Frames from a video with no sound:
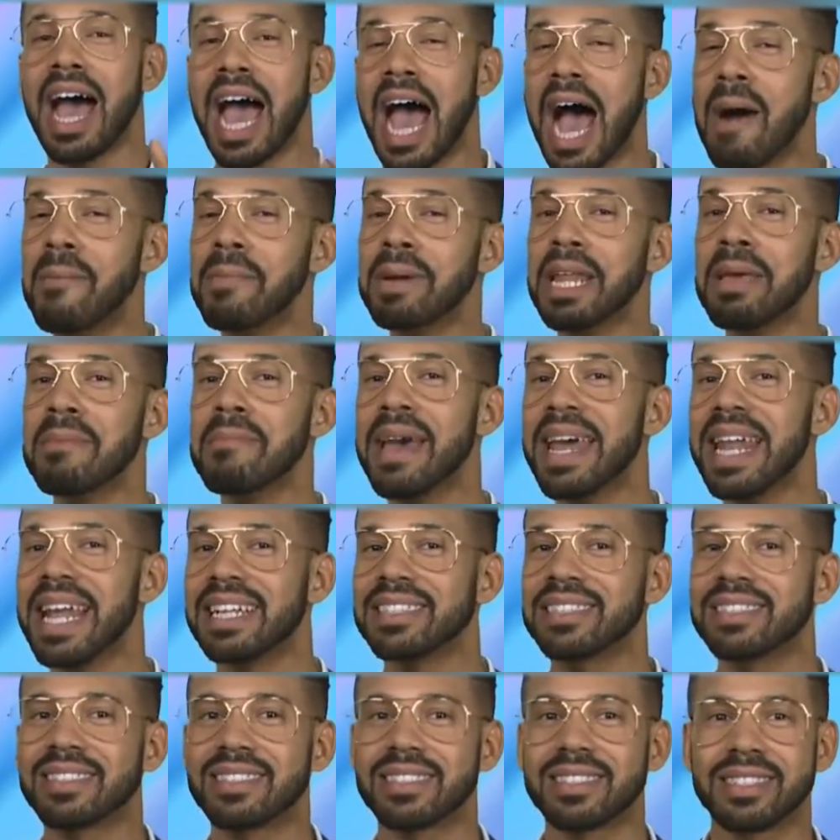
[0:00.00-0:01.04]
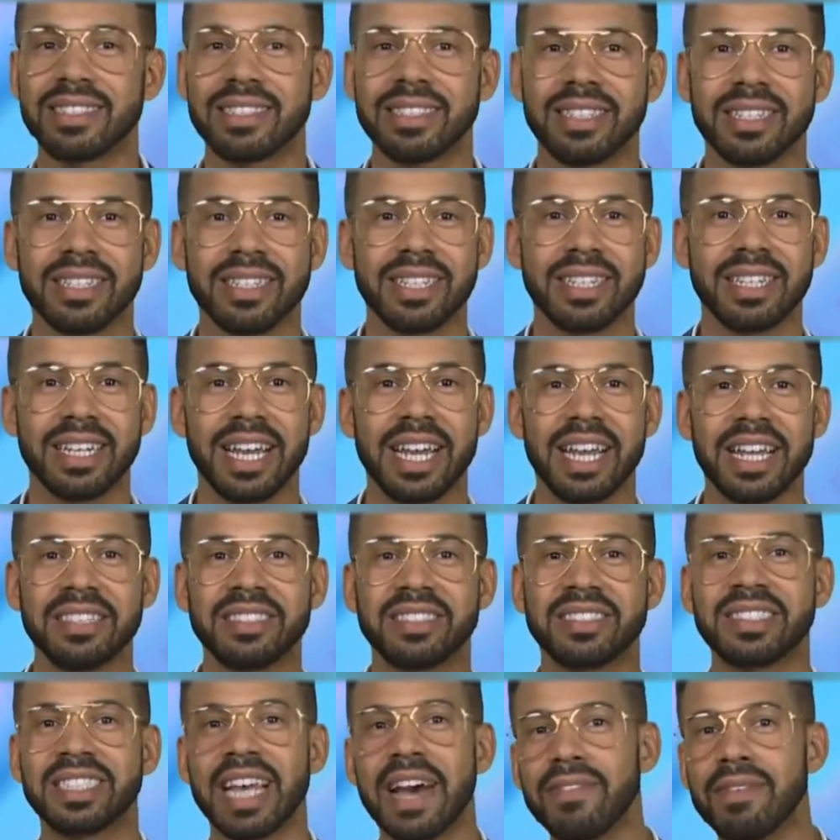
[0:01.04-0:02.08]
How many minutes
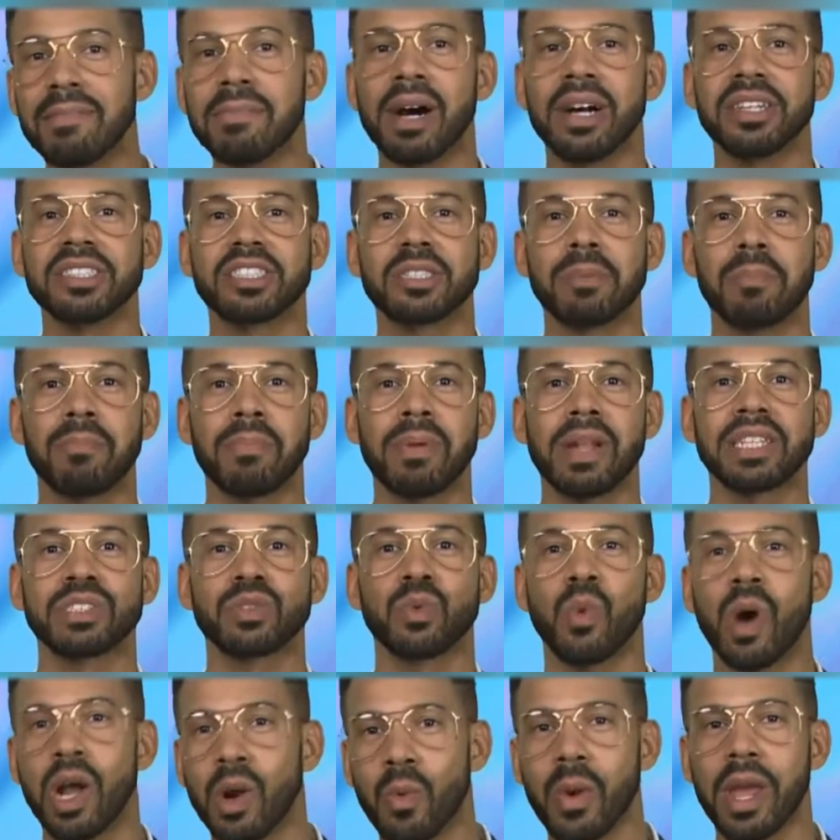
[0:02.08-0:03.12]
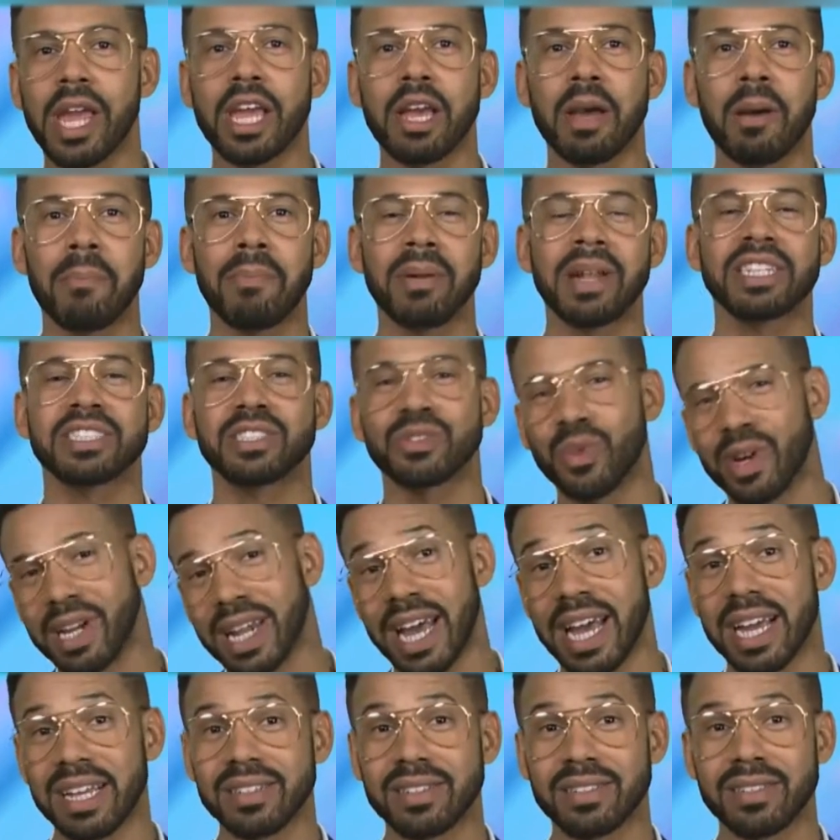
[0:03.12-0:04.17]
in 7 months plus 1 week plus 3
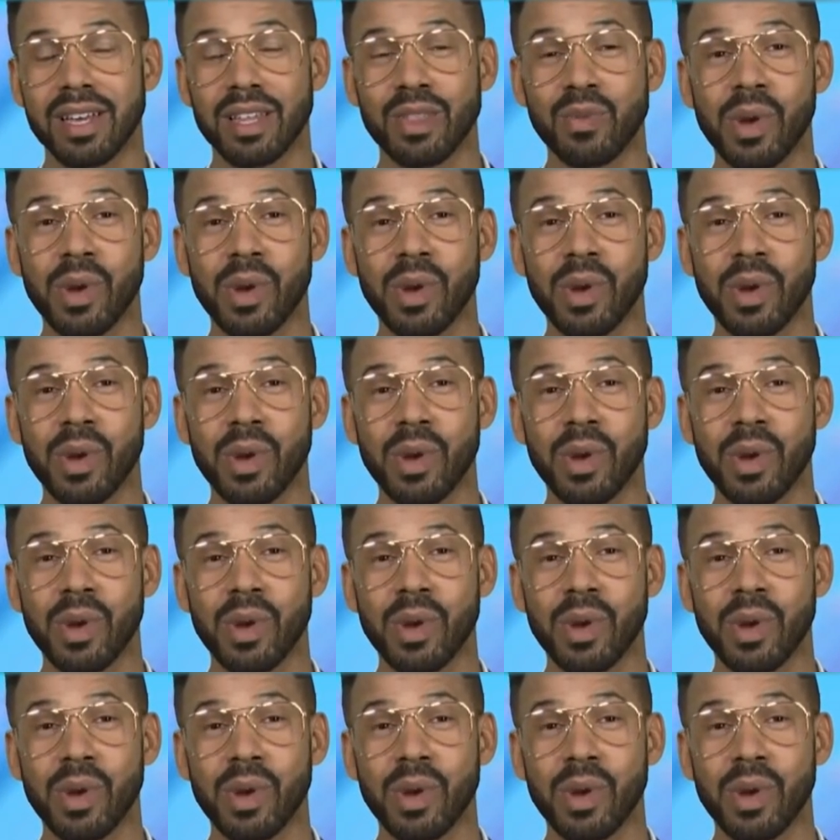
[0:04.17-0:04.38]
days?